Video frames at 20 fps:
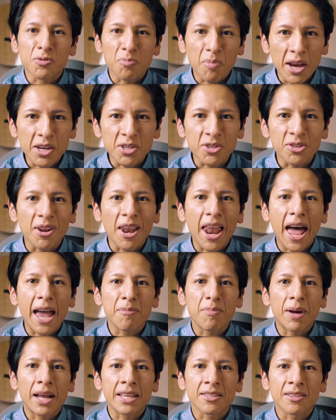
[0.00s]
to smash the
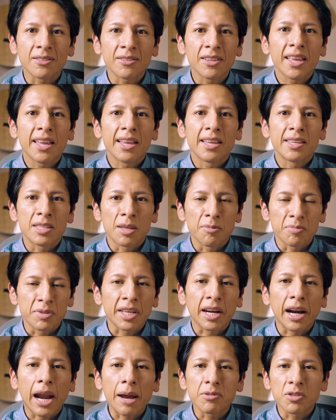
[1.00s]
like button,
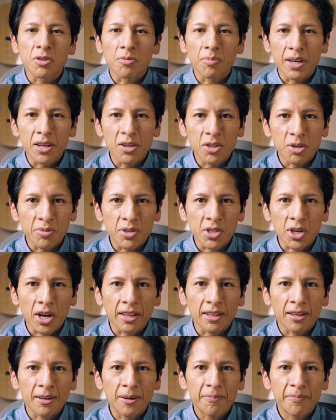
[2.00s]
subscribe to my YouTube
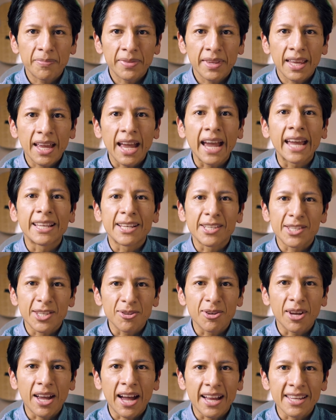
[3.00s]
channel, and I'll
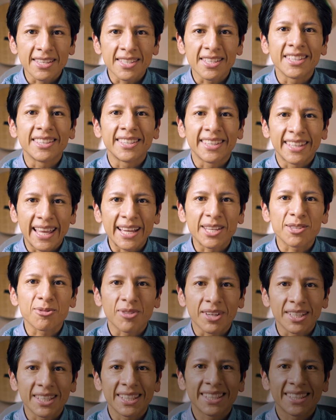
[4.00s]
see you guys in the next